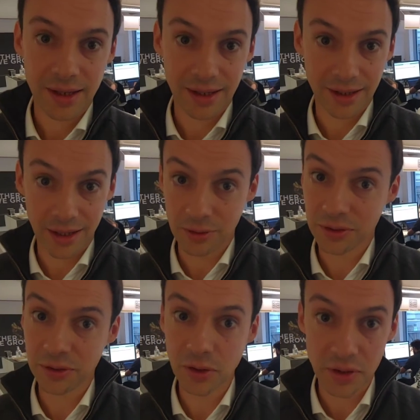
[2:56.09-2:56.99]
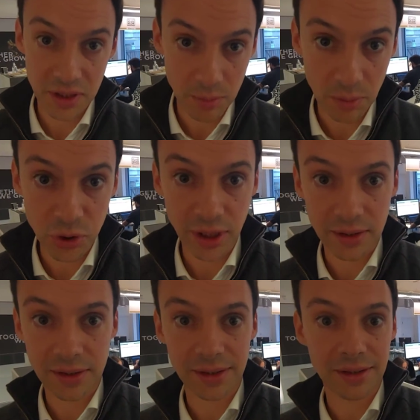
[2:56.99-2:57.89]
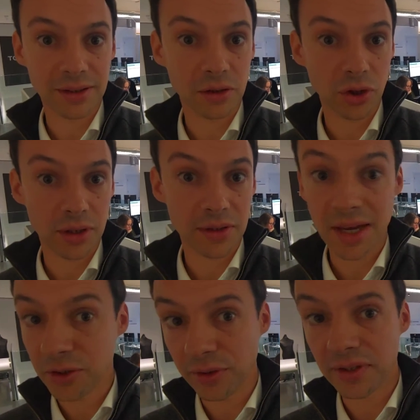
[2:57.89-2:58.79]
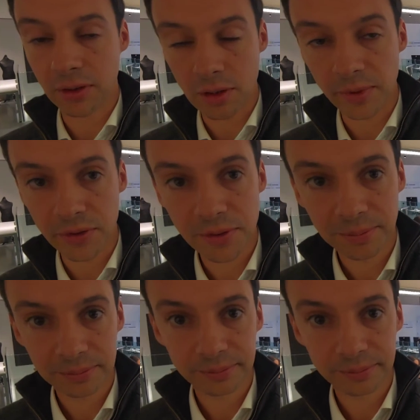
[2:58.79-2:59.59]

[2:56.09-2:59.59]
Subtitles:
and also solar system objects such as asteroids and comets.